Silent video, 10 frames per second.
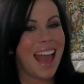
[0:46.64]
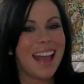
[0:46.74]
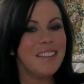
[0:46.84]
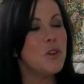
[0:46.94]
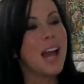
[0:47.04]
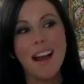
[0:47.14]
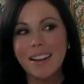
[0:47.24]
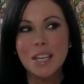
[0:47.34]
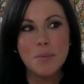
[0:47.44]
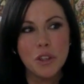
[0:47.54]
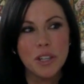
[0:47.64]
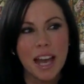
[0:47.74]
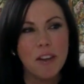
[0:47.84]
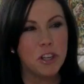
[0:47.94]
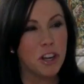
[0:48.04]
and you can't
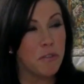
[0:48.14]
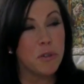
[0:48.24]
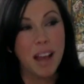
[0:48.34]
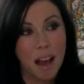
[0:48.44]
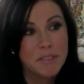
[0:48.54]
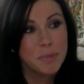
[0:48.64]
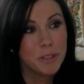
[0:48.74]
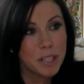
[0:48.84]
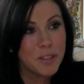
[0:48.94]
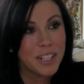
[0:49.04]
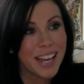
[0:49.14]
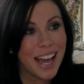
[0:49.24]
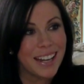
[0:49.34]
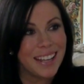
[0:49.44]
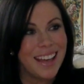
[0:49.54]
communicate or you don't feel comfortable
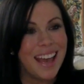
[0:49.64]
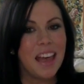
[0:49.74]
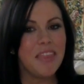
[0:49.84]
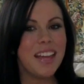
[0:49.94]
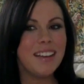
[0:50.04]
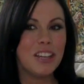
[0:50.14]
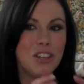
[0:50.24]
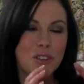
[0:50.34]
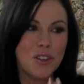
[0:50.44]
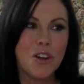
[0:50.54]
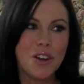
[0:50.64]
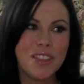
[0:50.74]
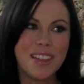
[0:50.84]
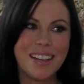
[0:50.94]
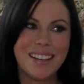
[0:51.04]
communicating, then you
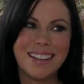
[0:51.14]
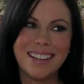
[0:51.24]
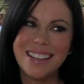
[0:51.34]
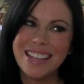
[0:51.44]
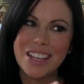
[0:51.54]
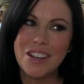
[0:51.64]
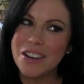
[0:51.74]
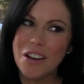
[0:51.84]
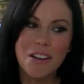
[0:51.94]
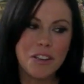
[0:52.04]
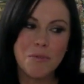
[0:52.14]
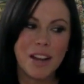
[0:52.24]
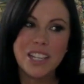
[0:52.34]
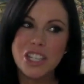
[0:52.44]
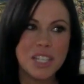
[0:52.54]
know that your
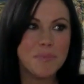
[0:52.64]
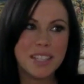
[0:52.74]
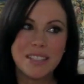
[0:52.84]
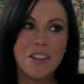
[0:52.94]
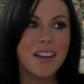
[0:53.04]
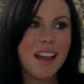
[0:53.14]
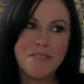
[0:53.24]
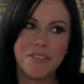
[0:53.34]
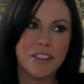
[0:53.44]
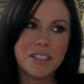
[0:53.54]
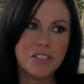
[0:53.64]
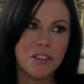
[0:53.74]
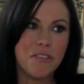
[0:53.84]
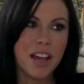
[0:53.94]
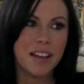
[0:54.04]
relationship does not have a very
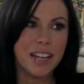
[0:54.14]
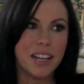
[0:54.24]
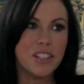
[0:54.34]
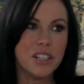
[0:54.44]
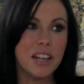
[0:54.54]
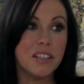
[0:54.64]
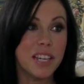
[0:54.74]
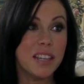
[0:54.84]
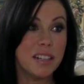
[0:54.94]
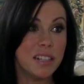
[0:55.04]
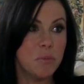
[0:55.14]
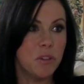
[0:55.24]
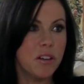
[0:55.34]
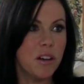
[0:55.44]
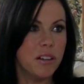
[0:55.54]
strong foundation, and you either need to
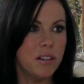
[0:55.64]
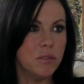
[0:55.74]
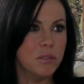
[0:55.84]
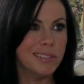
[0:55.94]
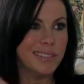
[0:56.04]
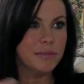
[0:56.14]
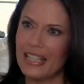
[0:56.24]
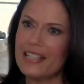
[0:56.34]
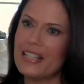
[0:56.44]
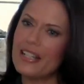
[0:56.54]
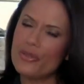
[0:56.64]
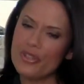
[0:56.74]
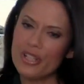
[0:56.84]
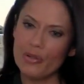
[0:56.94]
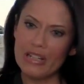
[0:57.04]
work on it or... It's an
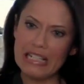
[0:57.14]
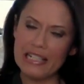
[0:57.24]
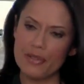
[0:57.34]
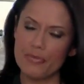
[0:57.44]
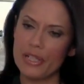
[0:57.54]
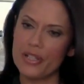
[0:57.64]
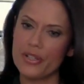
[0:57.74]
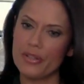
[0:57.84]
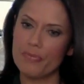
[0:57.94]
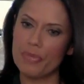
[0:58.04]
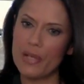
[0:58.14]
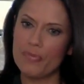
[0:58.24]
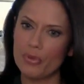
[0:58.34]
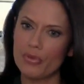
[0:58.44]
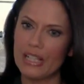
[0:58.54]
interesting one, isn't it? Because
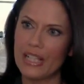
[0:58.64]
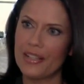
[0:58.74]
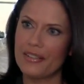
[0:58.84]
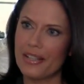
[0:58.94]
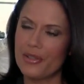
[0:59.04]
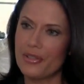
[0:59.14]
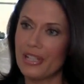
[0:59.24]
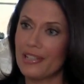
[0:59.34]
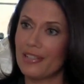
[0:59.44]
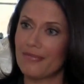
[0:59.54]
people, they do tend to